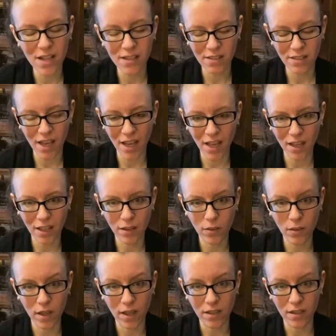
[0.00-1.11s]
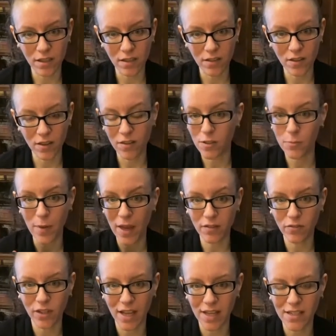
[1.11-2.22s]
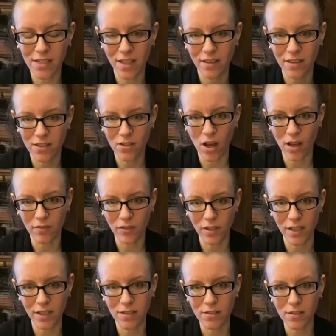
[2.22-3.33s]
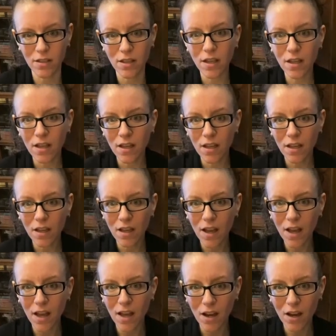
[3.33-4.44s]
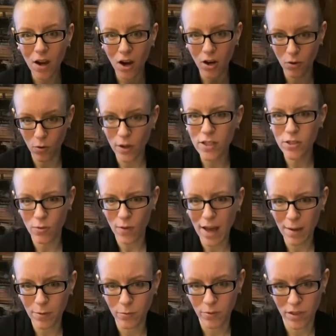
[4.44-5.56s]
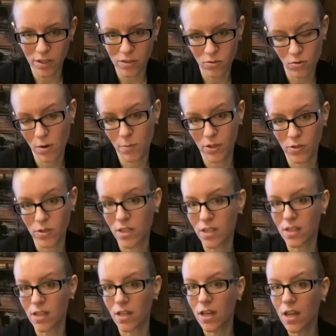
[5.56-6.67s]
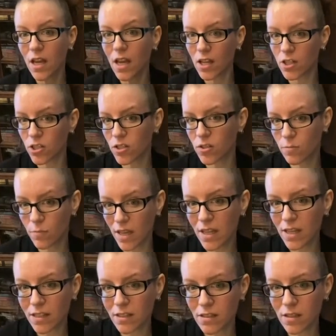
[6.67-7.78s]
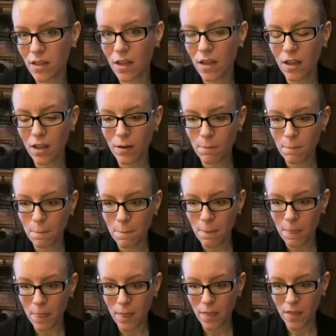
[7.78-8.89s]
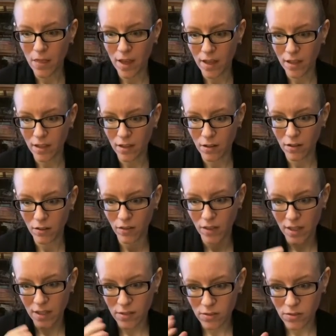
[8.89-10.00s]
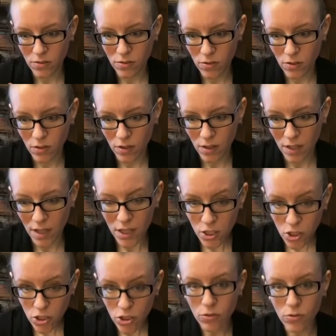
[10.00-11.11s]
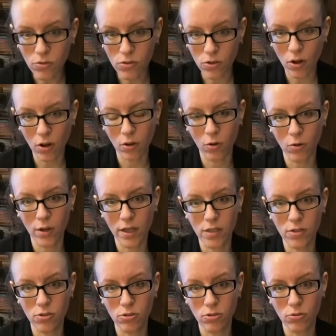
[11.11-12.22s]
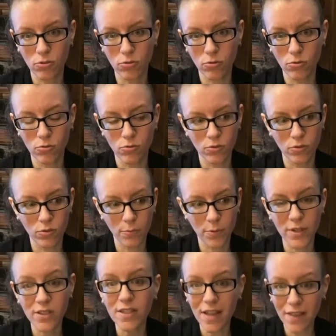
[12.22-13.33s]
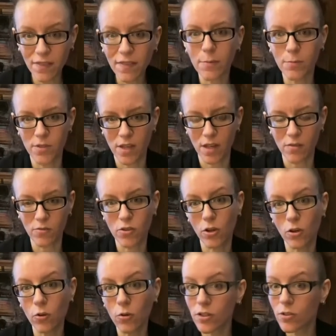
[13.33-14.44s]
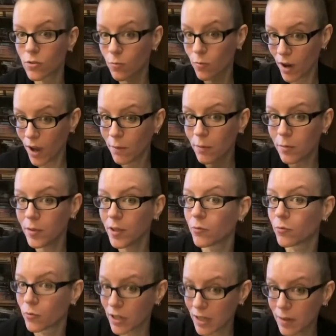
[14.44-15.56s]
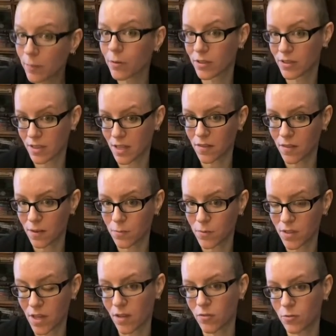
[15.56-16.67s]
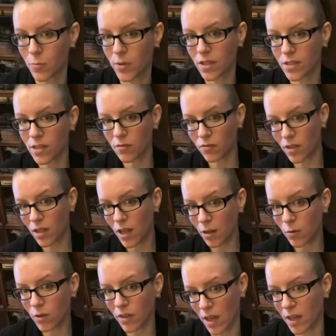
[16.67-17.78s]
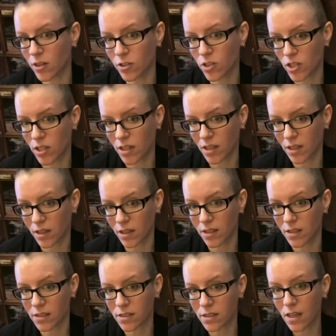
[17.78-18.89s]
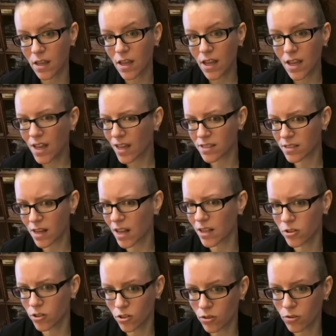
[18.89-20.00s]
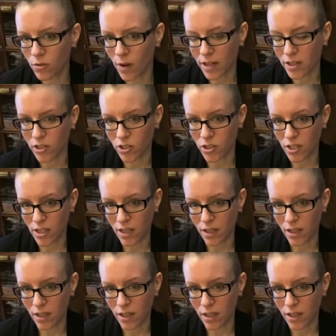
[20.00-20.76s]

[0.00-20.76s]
saying that this painful ending and these conflicts are going to happen within Scorpio season. It just means that these issues are going to present themselves. They're going to probably represent themselves, because I feel like with energy like this, it's not new energy.